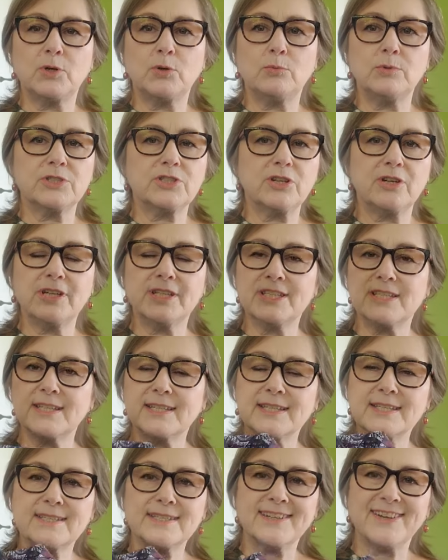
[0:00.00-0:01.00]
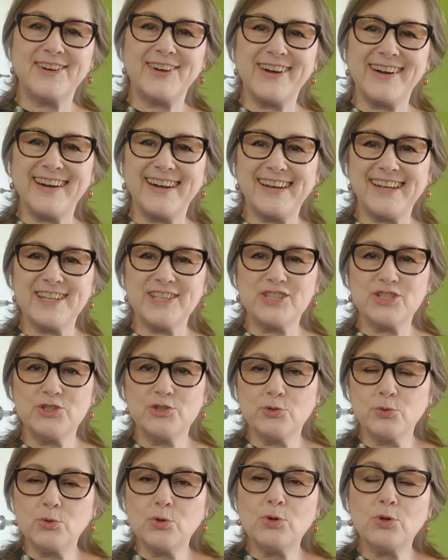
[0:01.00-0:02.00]
which I just
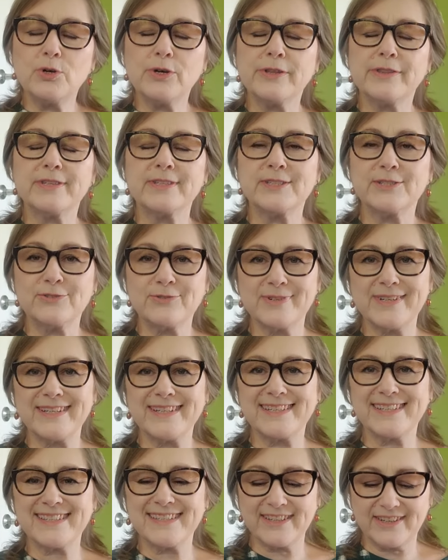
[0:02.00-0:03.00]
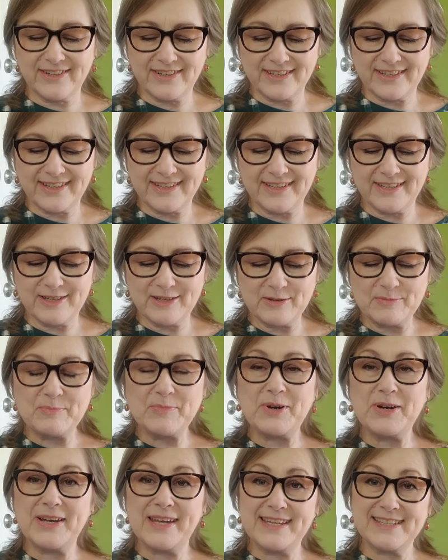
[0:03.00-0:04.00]
adore this dress.
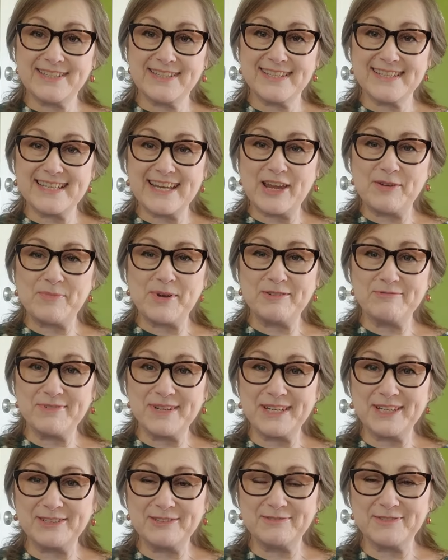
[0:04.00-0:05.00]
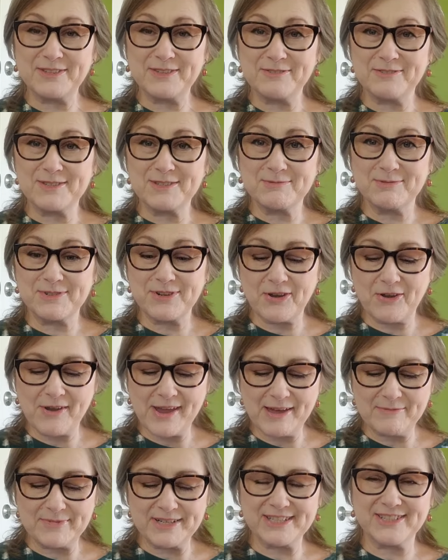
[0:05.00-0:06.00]
As I say, my regular viewers will know
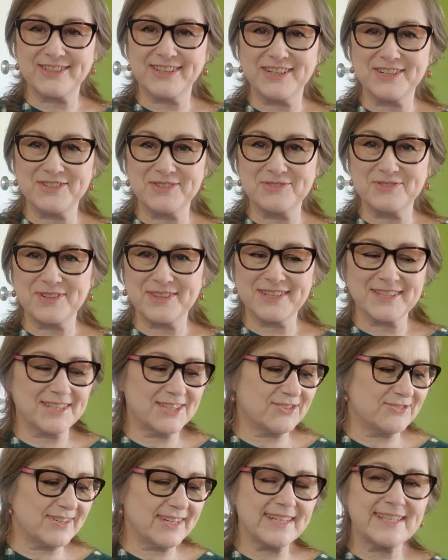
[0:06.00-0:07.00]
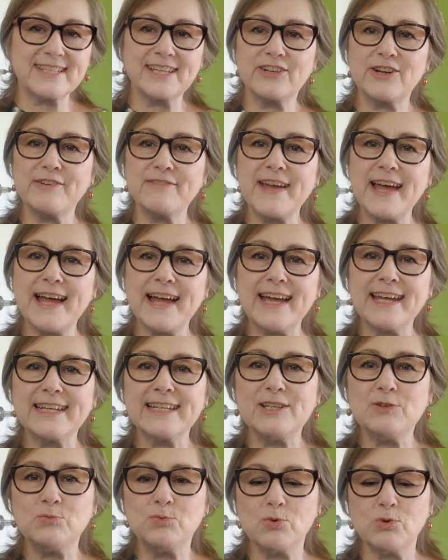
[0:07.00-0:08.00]
how much I adore this dress, and I've
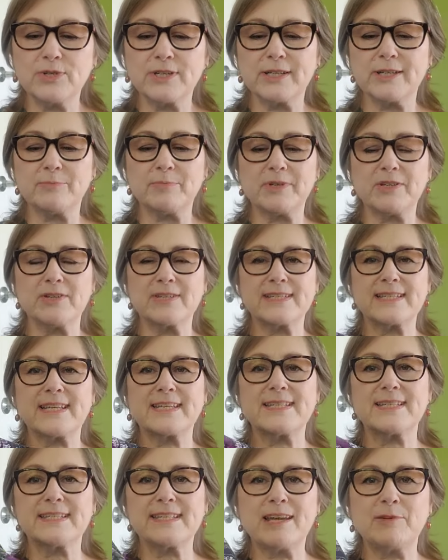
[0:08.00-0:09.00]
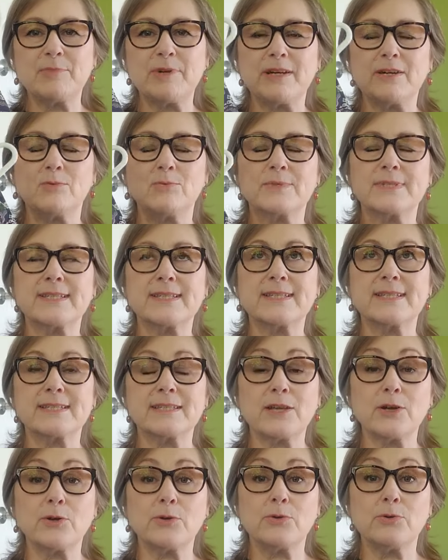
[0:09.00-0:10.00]
hardly worn it because our summer was
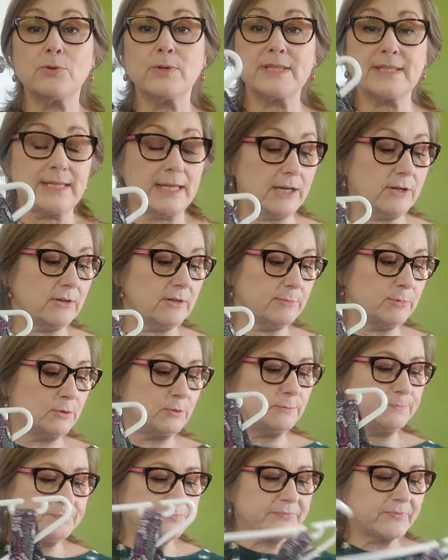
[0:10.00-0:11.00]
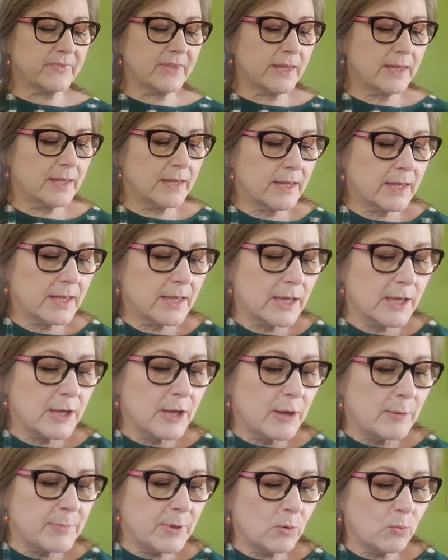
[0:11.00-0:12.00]
so terrible.
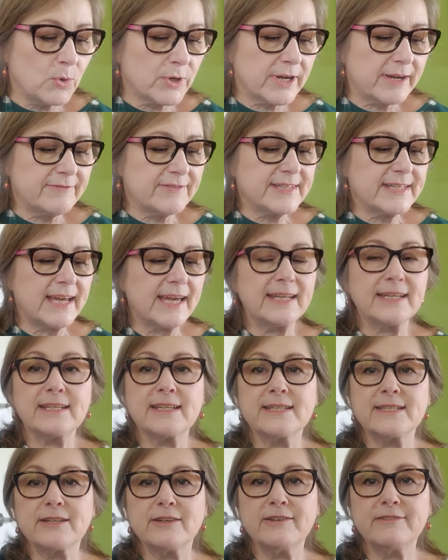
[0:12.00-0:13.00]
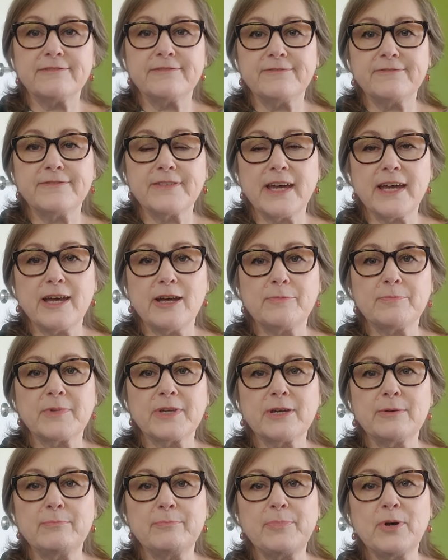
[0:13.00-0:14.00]
But what I've done is I've
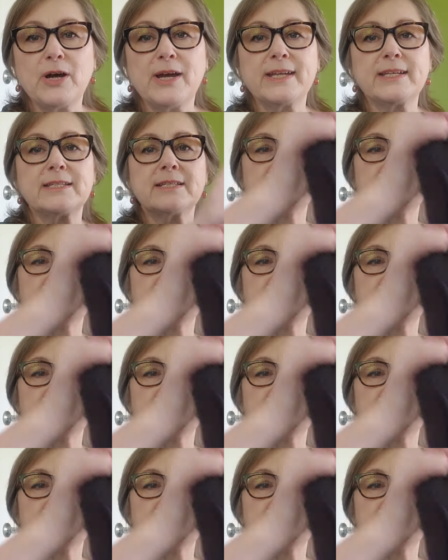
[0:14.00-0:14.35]
combined